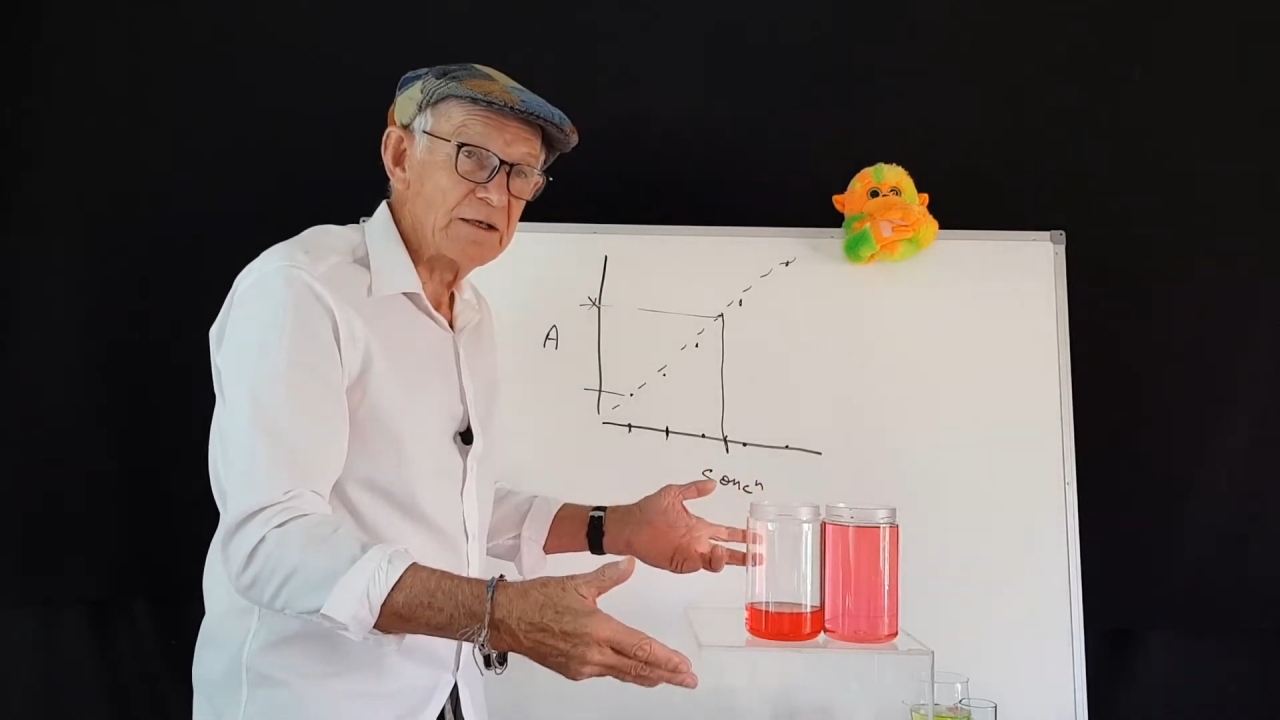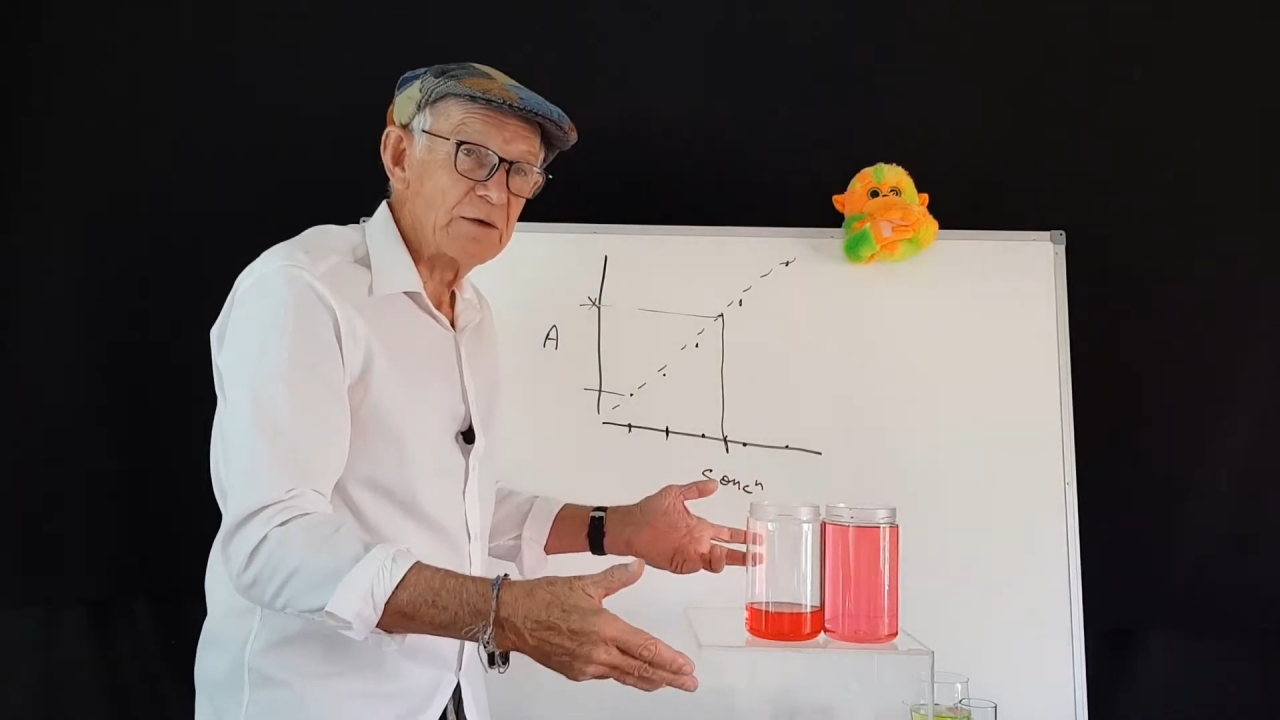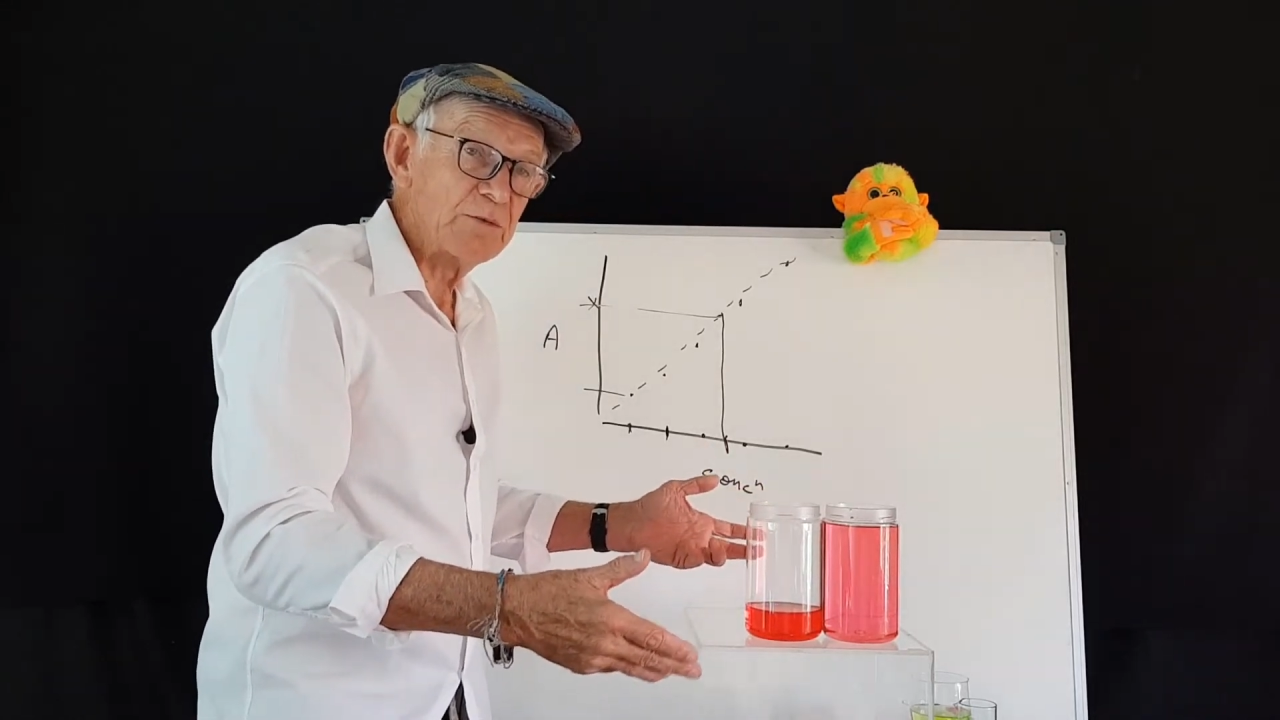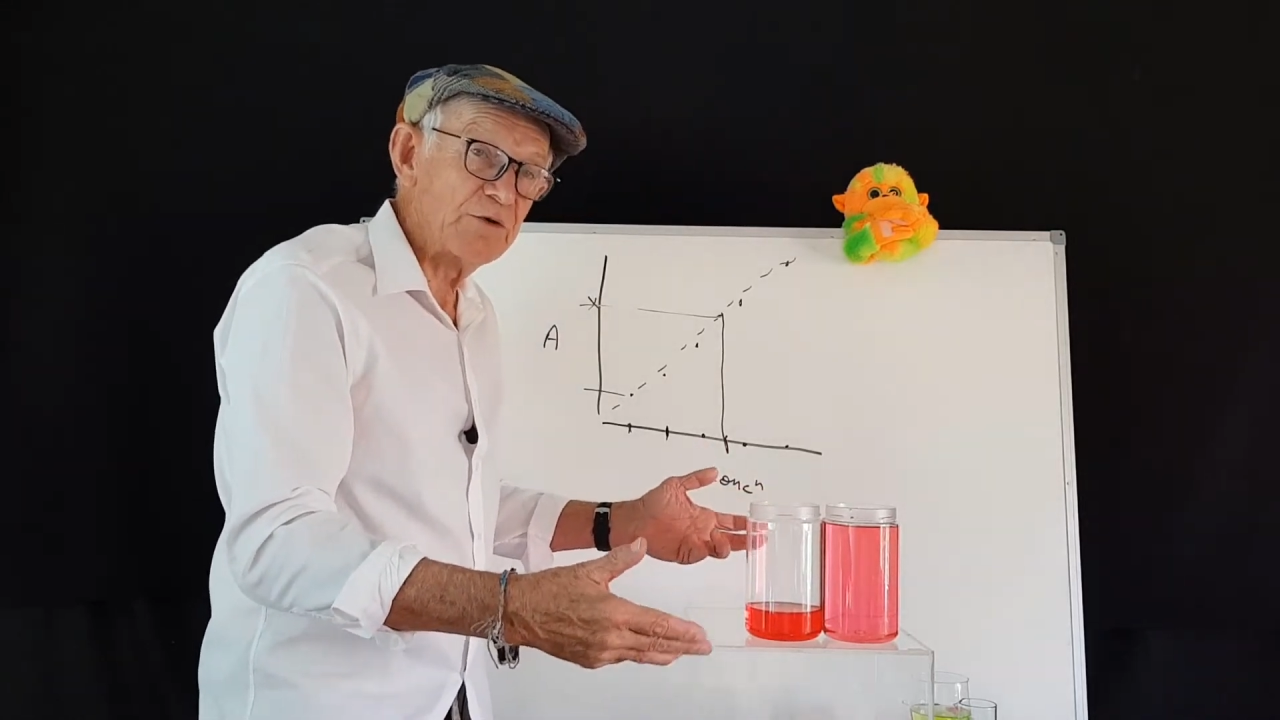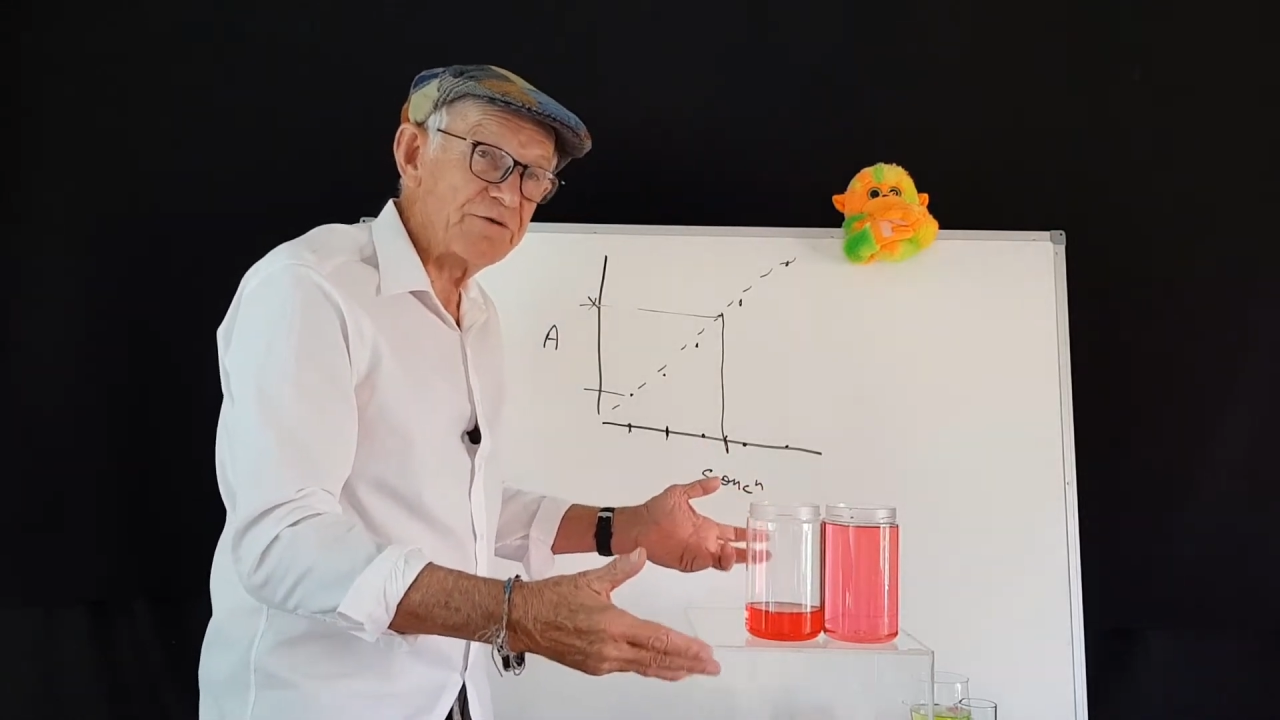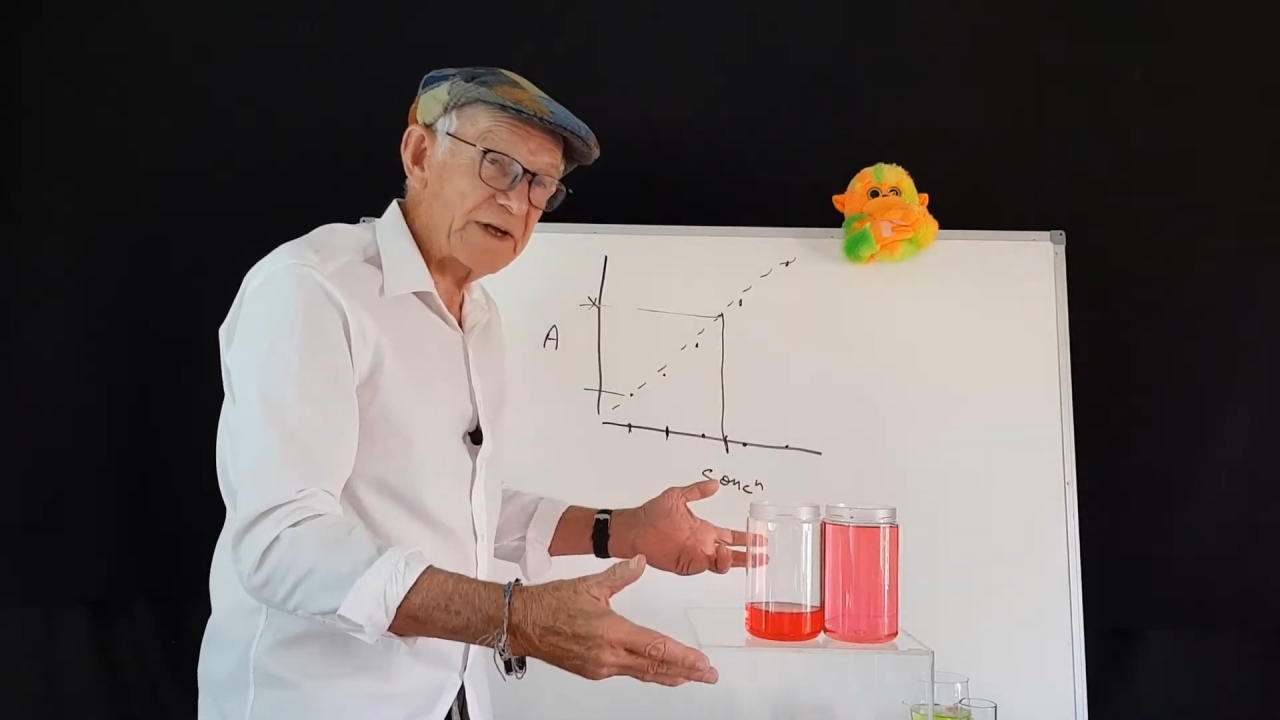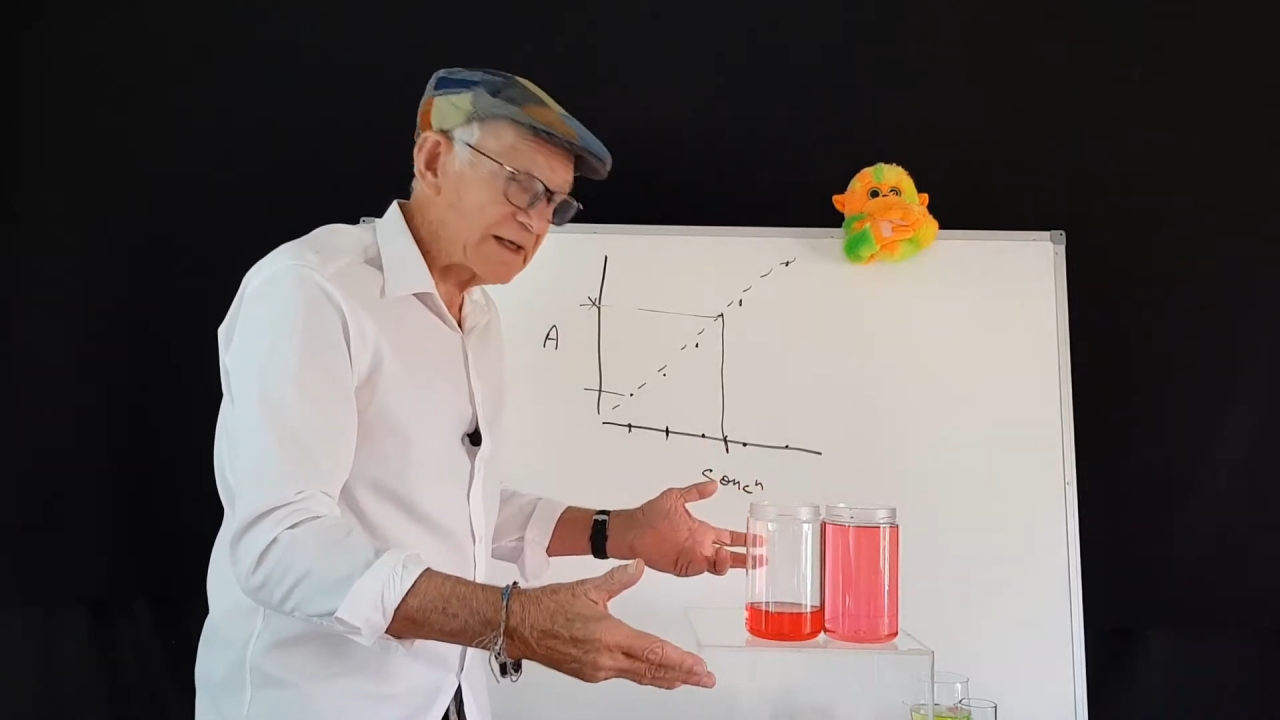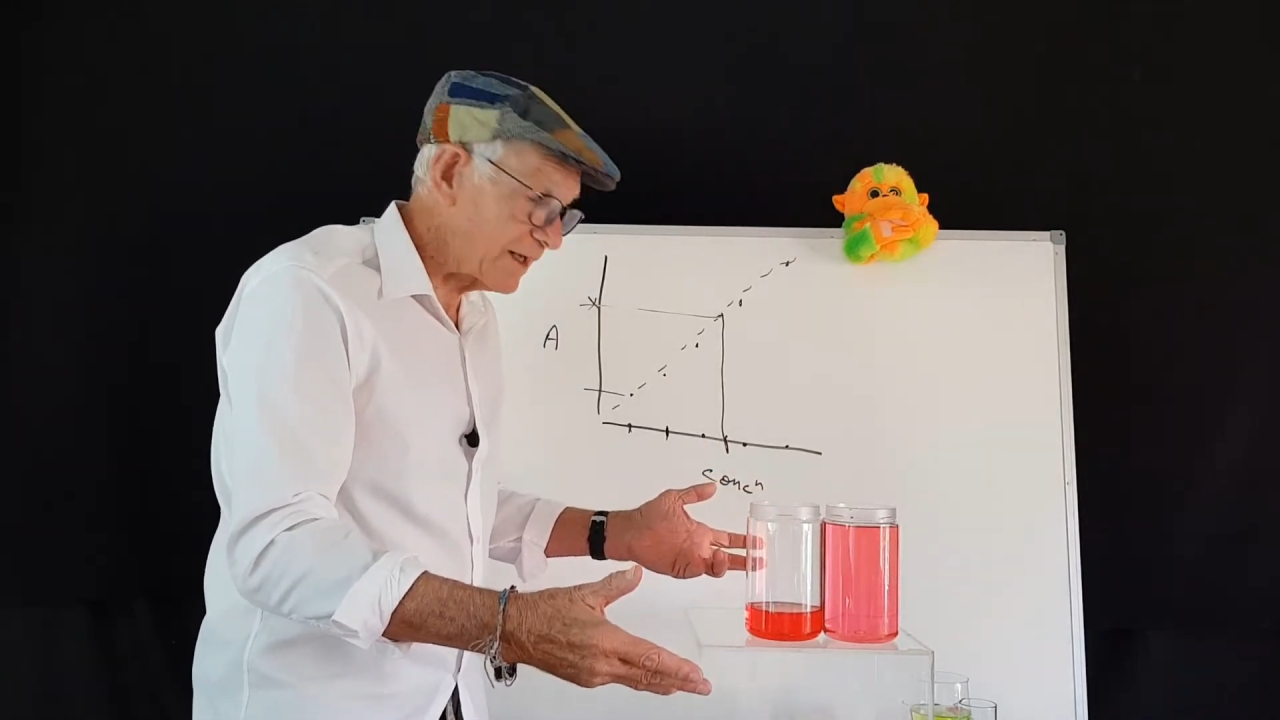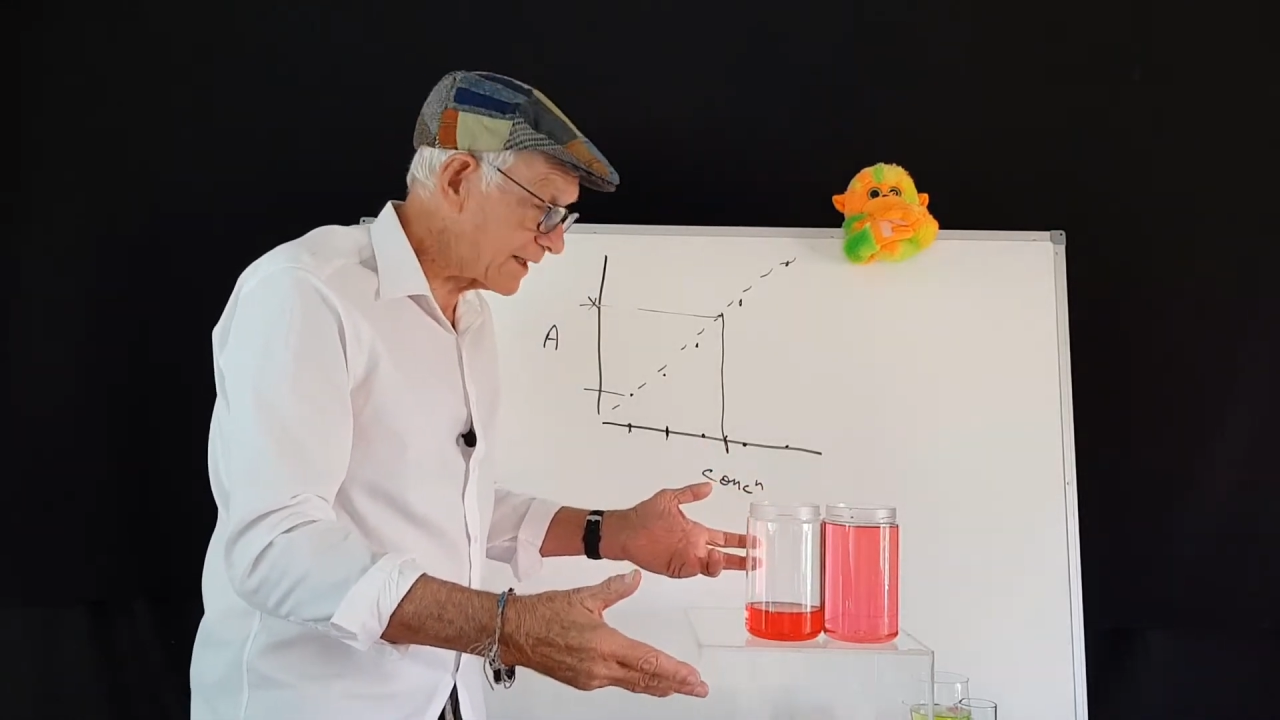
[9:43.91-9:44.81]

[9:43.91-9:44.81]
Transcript: more faintly